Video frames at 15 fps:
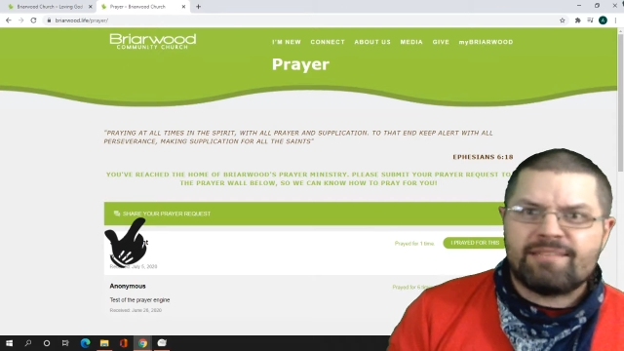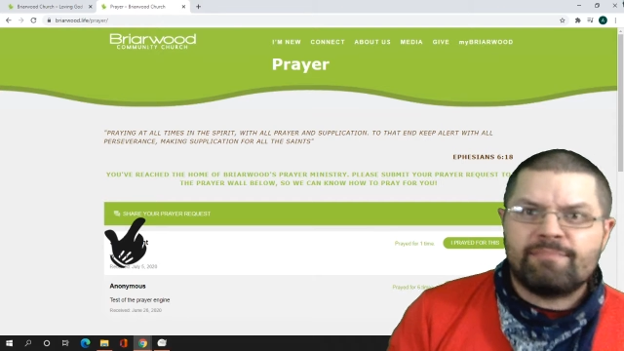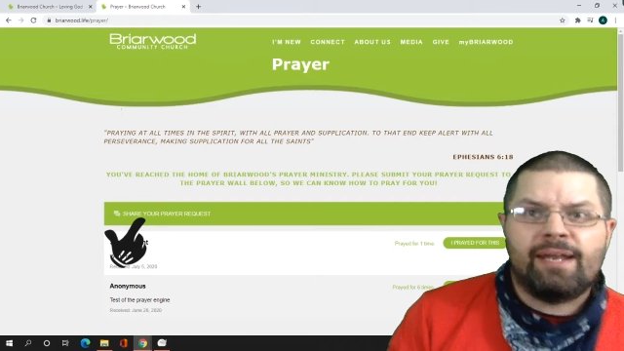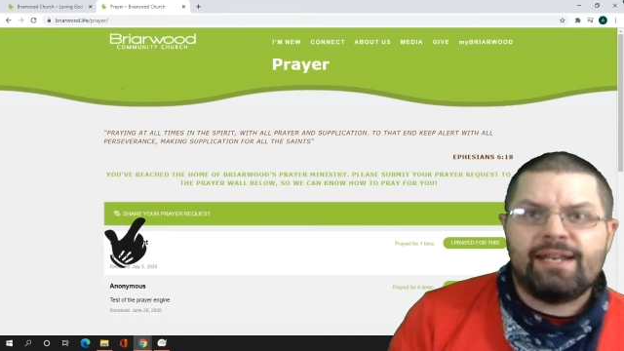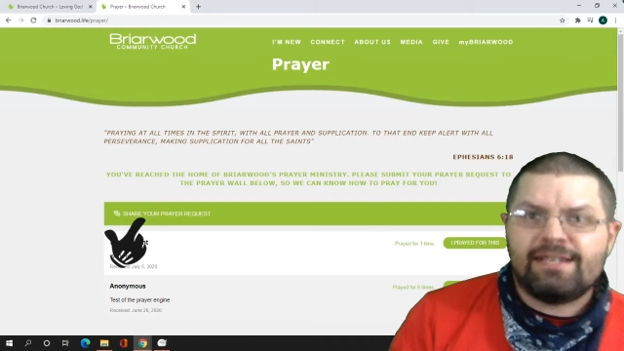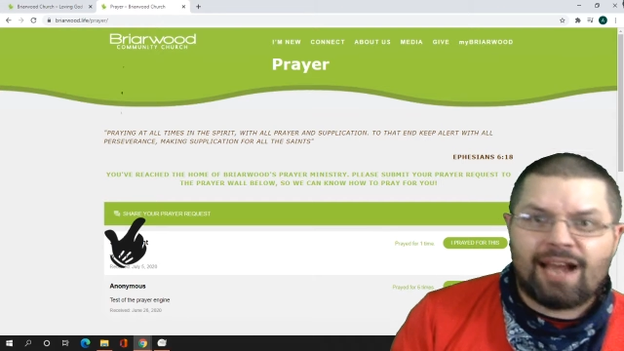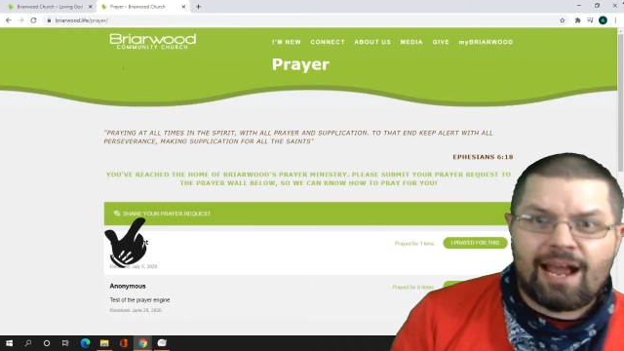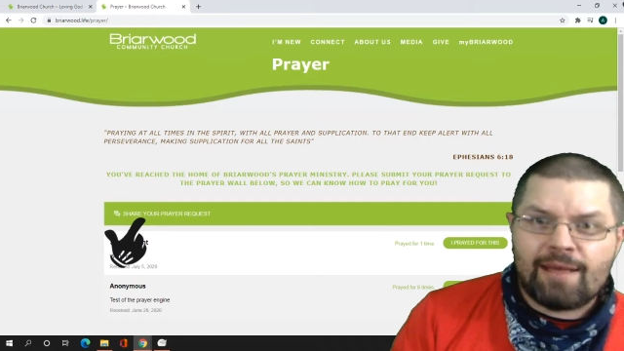
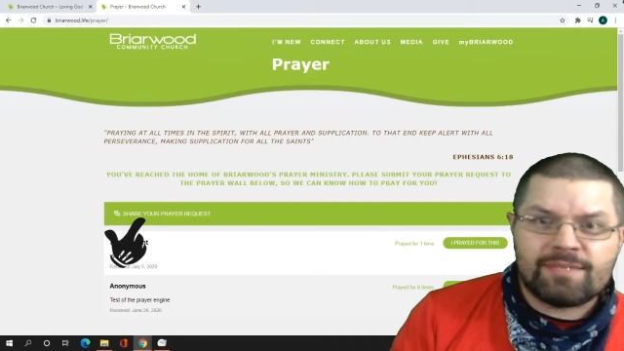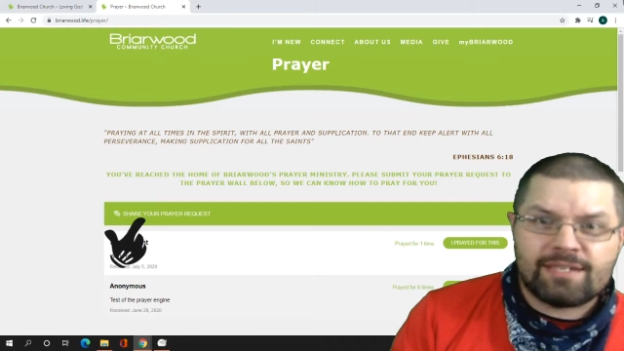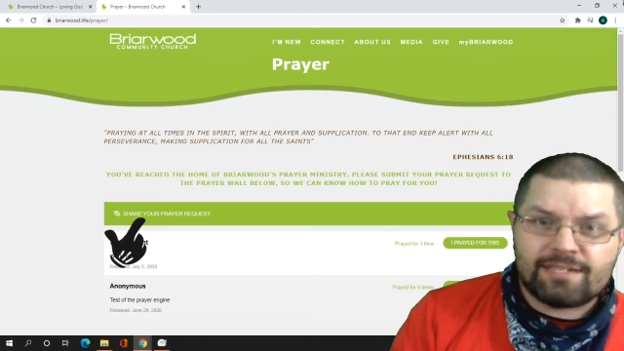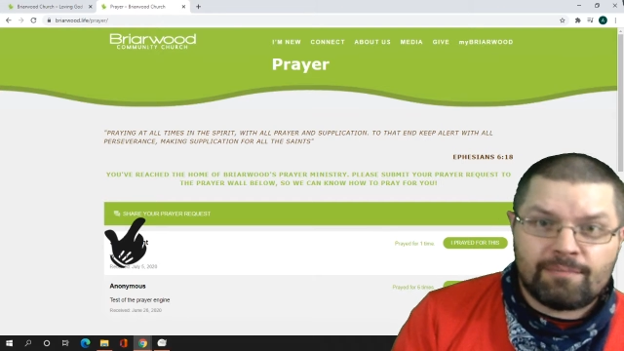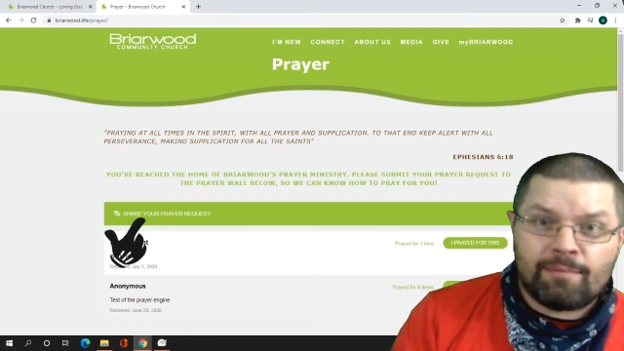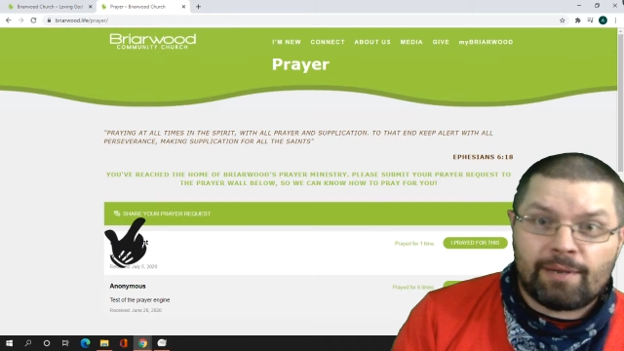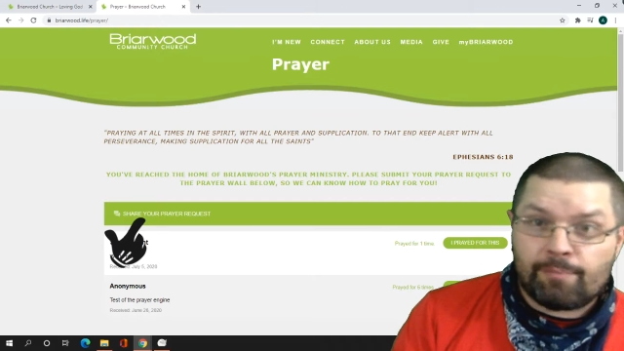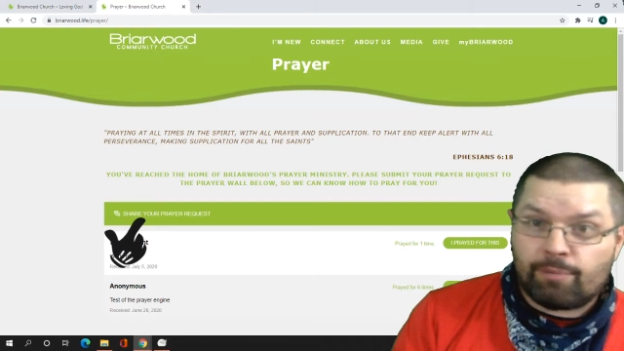many times as
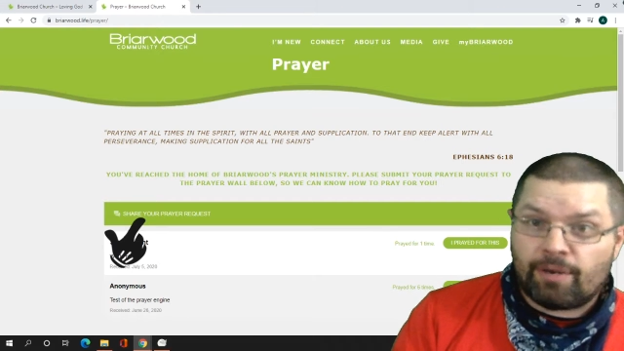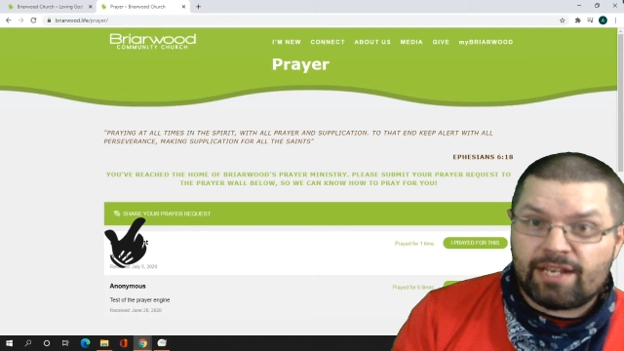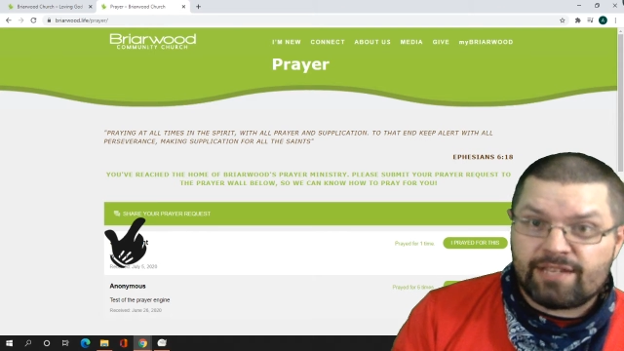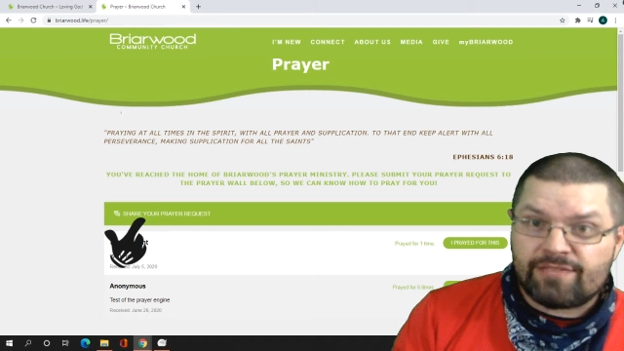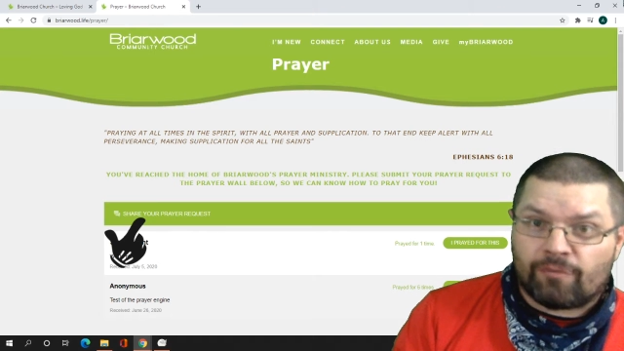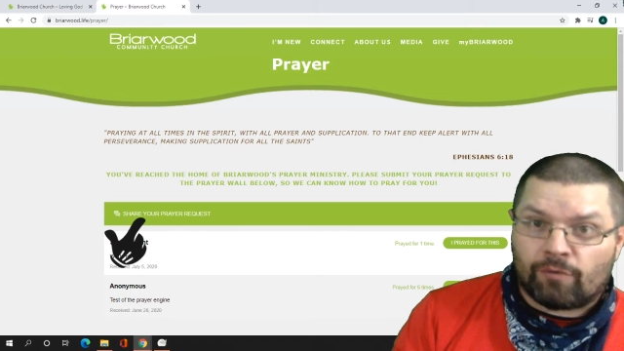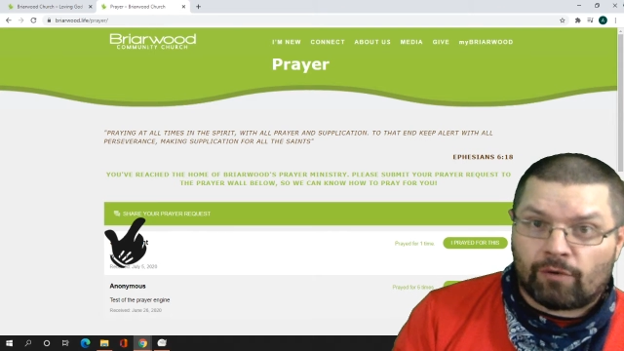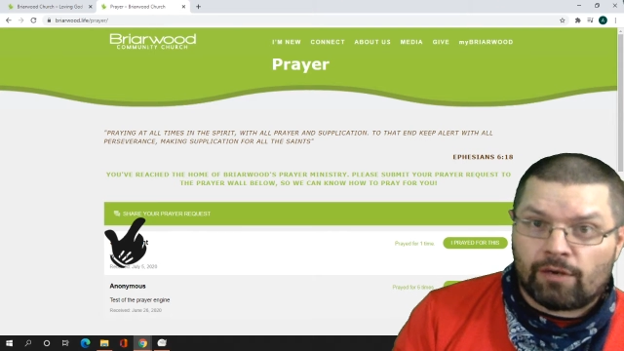somebody prays
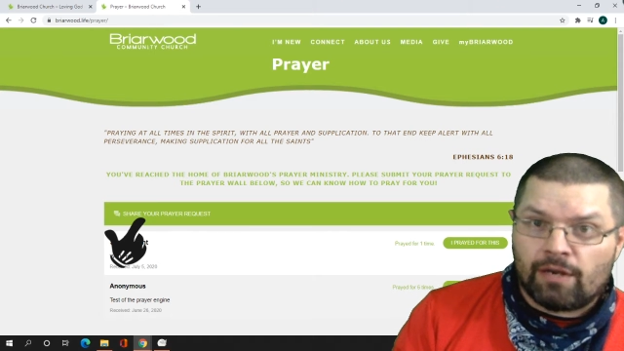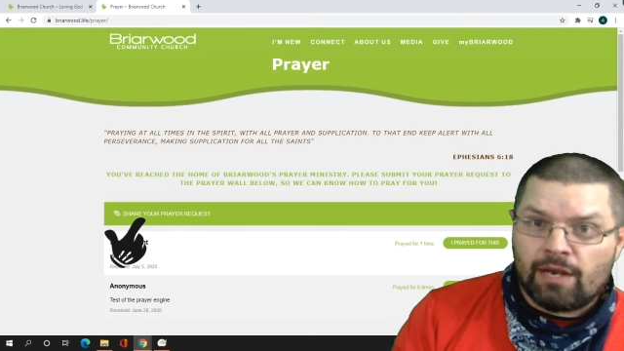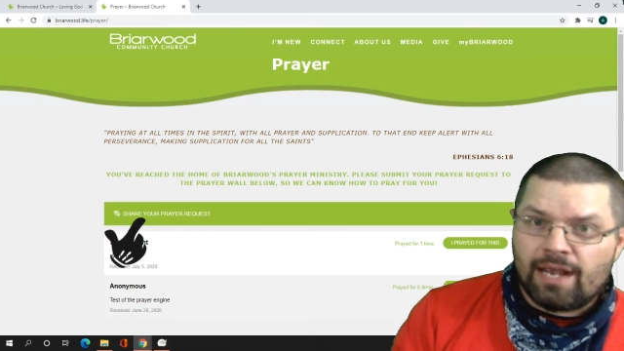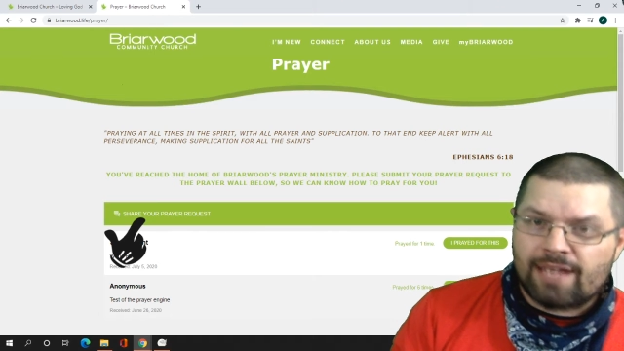for it